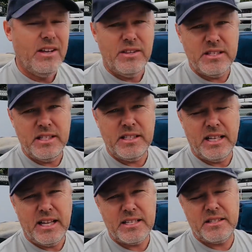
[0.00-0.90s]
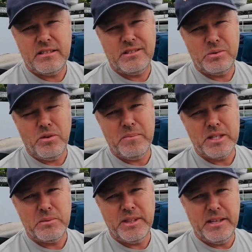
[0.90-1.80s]
set to last 12
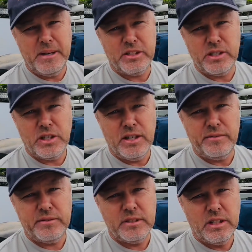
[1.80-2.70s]
months with their battery life.